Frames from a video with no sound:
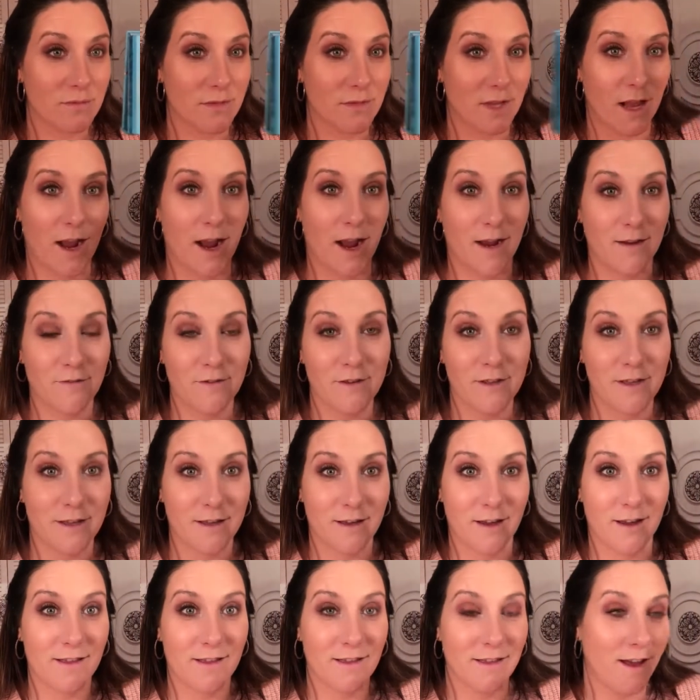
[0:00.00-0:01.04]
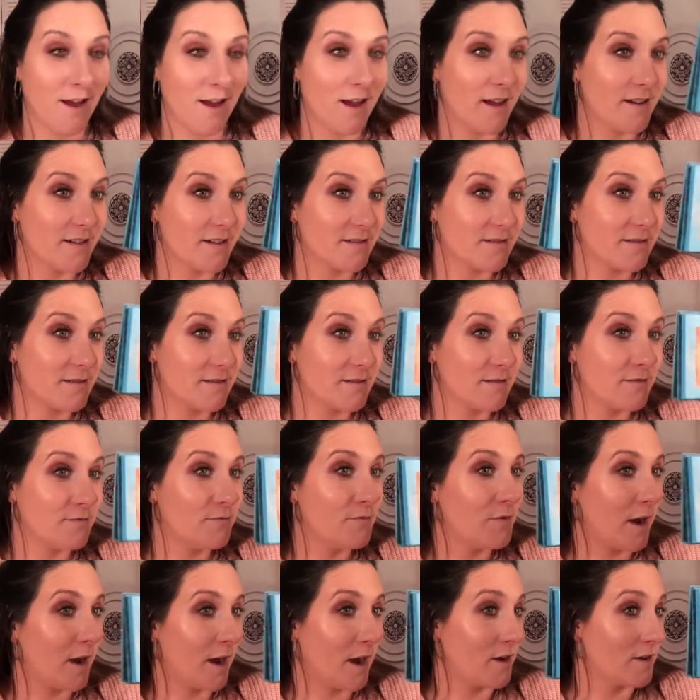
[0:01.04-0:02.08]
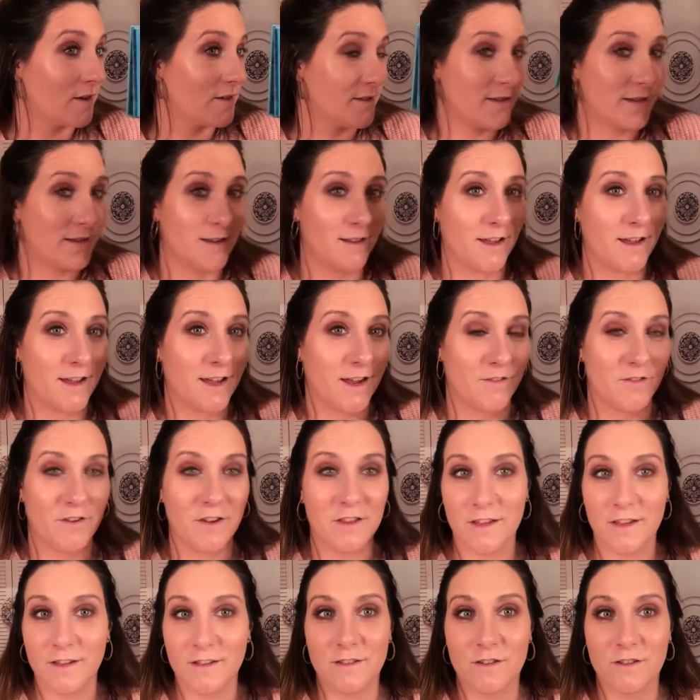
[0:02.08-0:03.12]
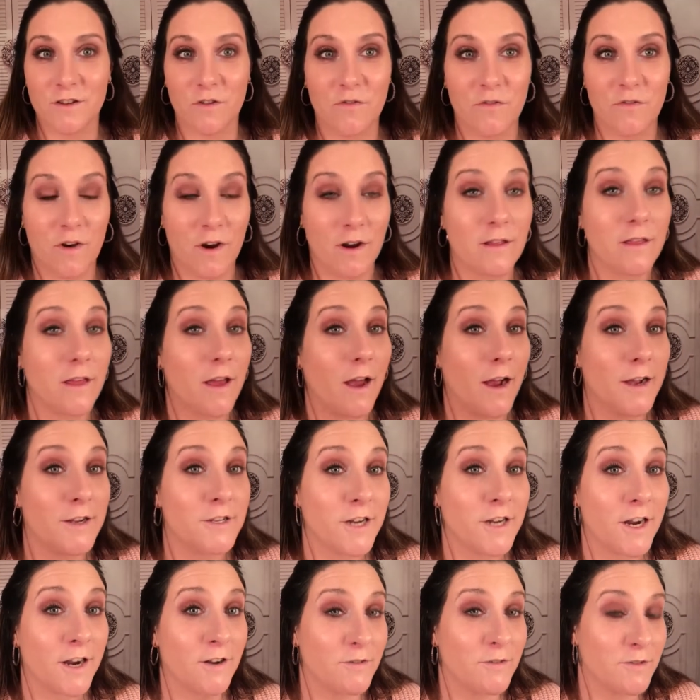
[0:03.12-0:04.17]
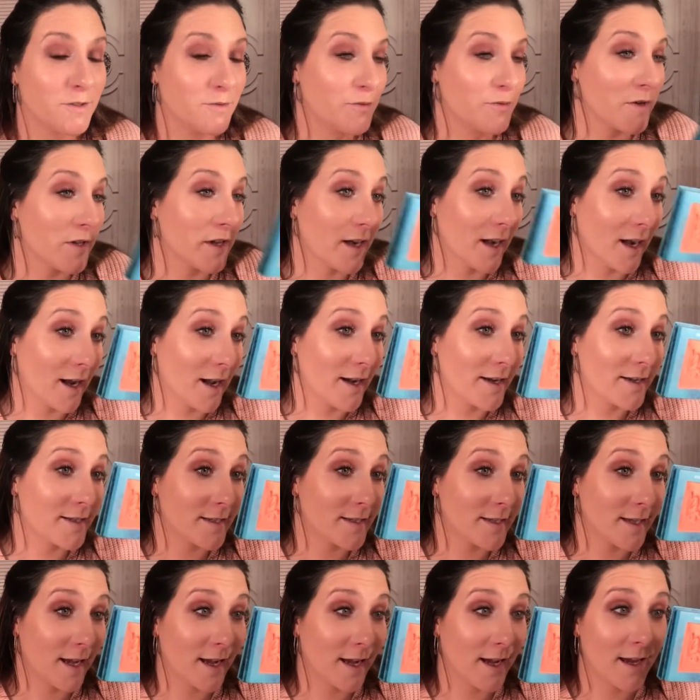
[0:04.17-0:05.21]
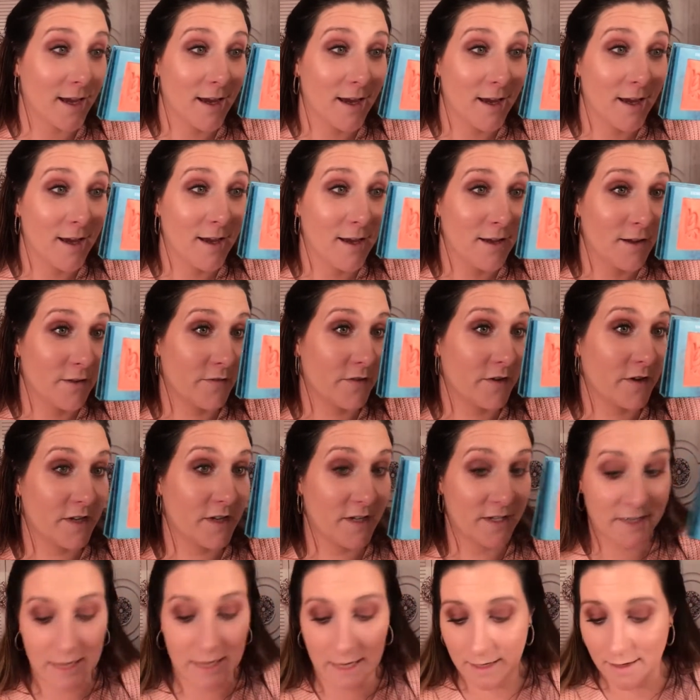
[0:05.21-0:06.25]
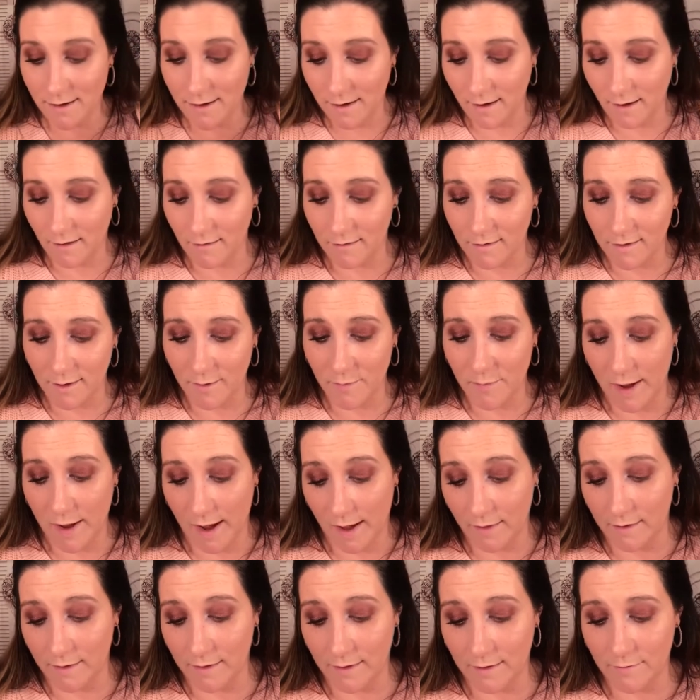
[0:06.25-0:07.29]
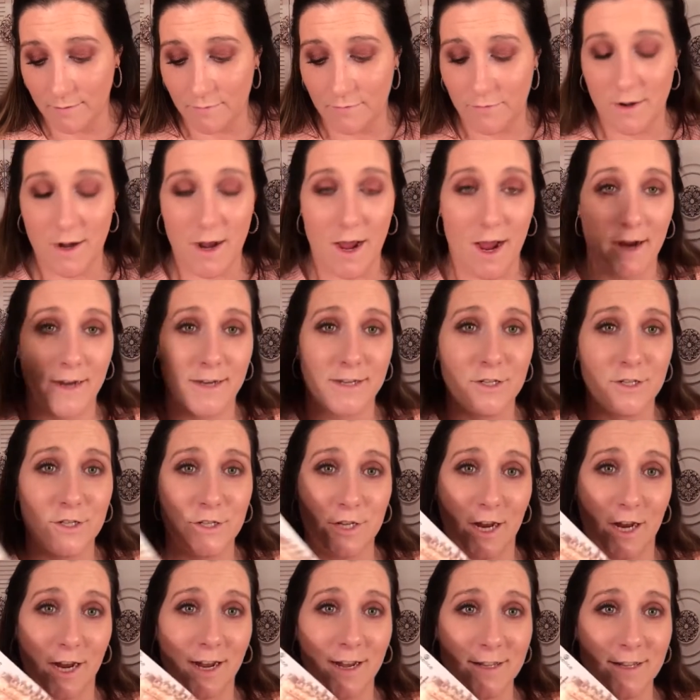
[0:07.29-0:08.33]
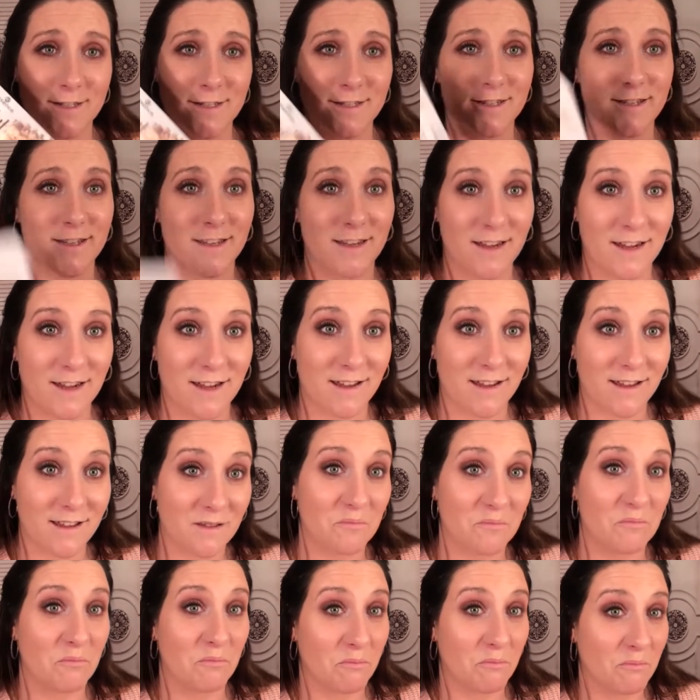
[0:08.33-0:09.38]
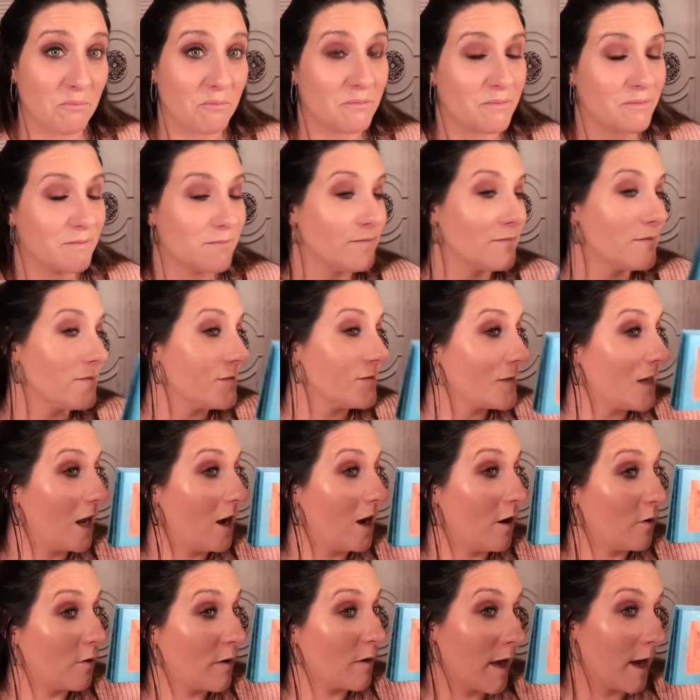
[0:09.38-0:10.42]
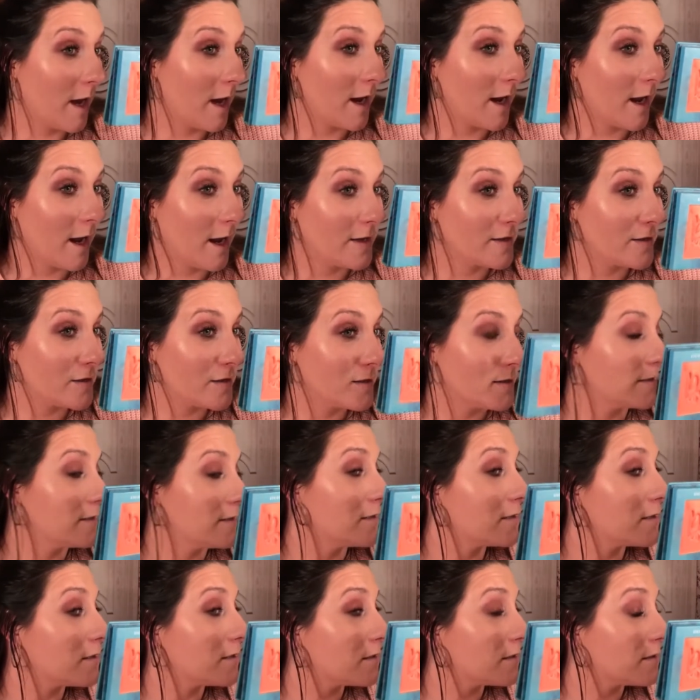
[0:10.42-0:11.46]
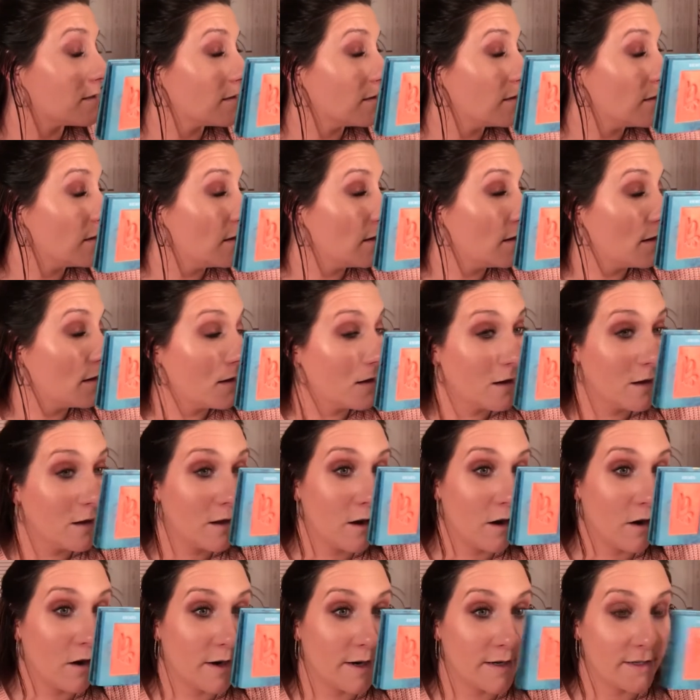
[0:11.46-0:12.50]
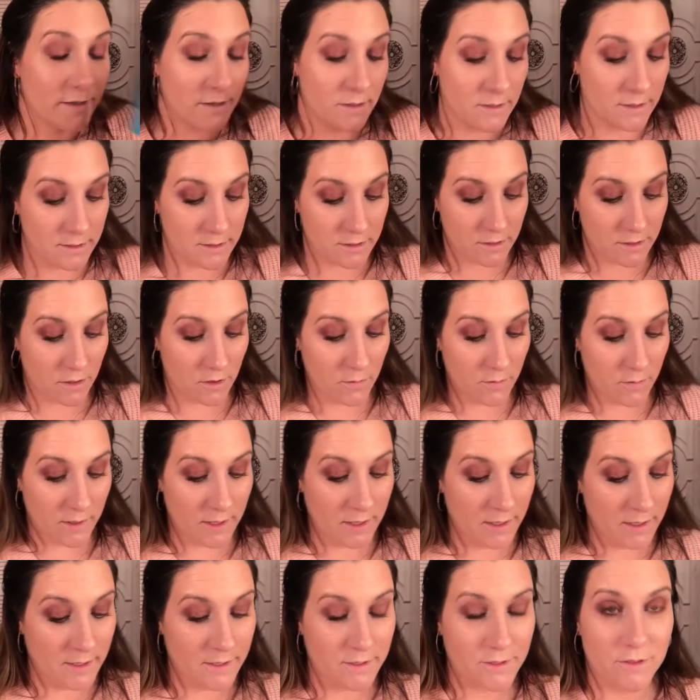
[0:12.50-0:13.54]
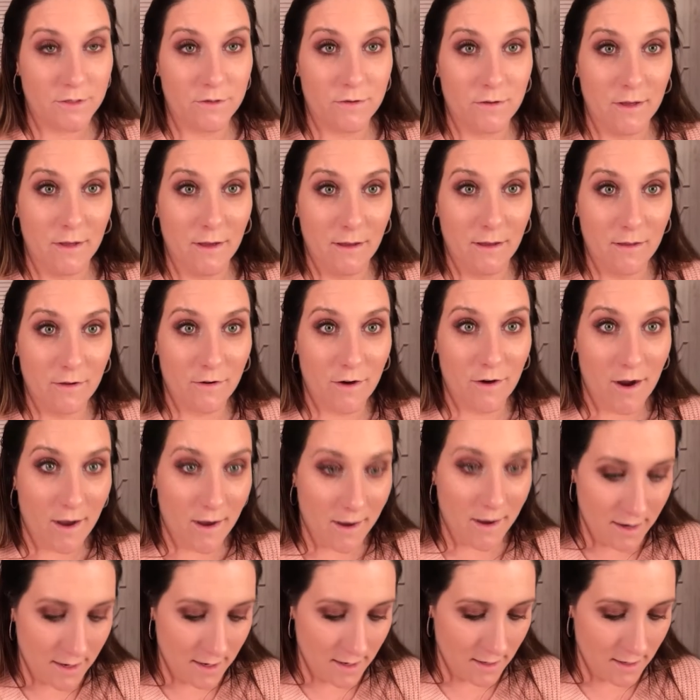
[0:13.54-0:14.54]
I really like that. I honestly like everything so far. The eyeshadow is really nice. Like, for a $10 palette of 9 shades, like, okay, Essence. Alright, so let's go in and do the other eye.